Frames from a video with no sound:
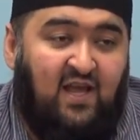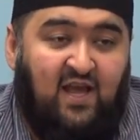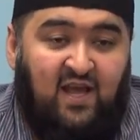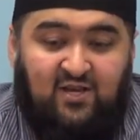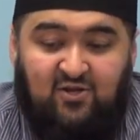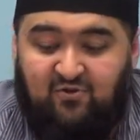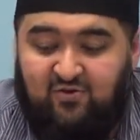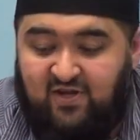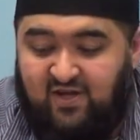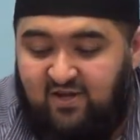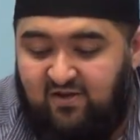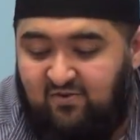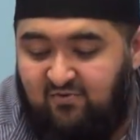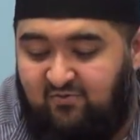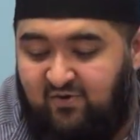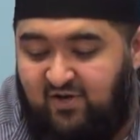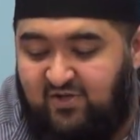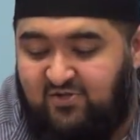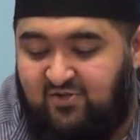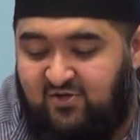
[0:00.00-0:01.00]
And you can
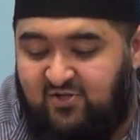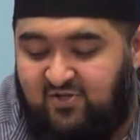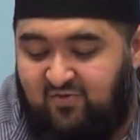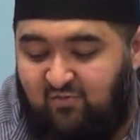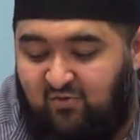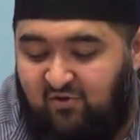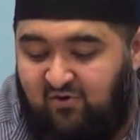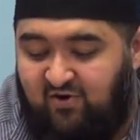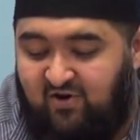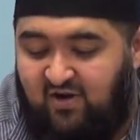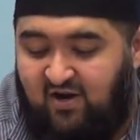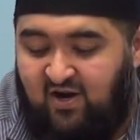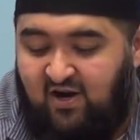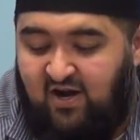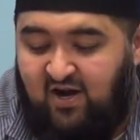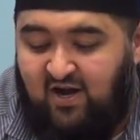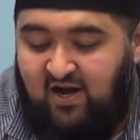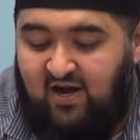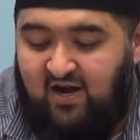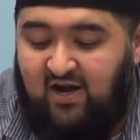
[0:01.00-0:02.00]
research more
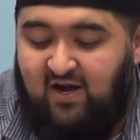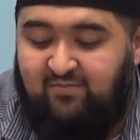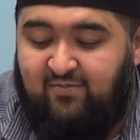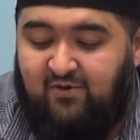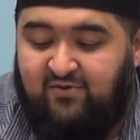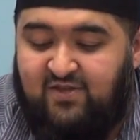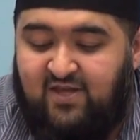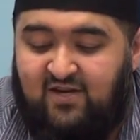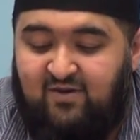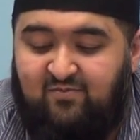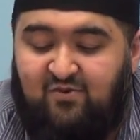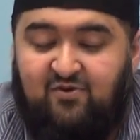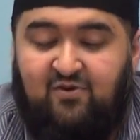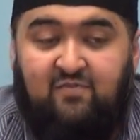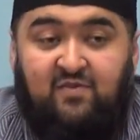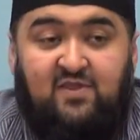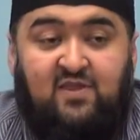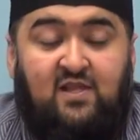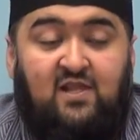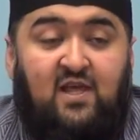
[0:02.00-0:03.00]
about that book,
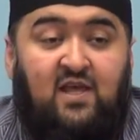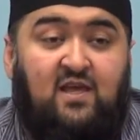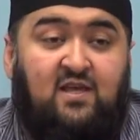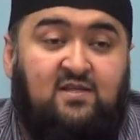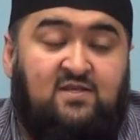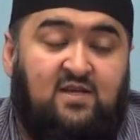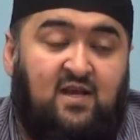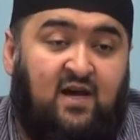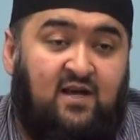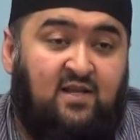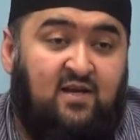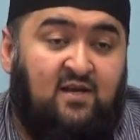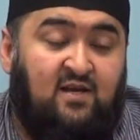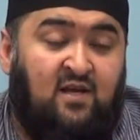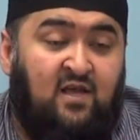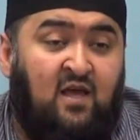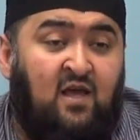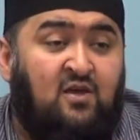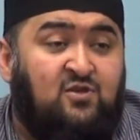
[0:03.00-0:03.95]
bismillah ta'ala.